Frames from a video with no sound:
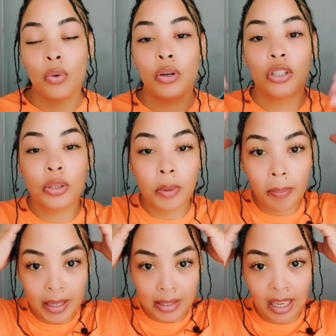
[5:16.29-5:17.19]
Or you can just put a
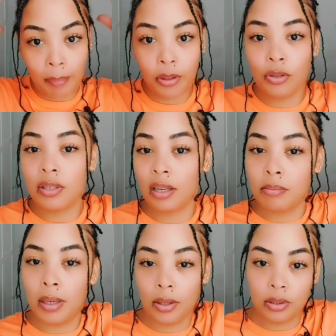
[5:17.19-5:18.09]
plastic cap and you take a
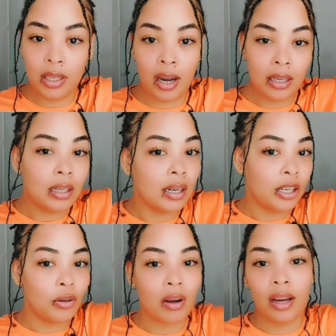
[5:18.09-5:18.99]
blow dryer
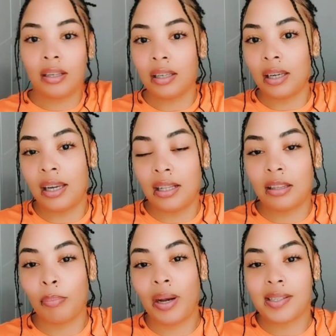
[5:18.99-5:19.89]
and you kind of heat
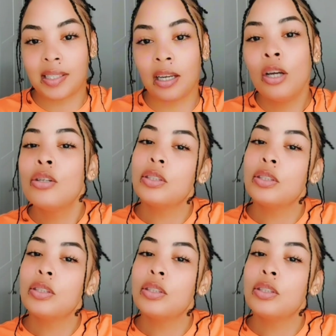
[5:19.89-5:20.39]
the plastic.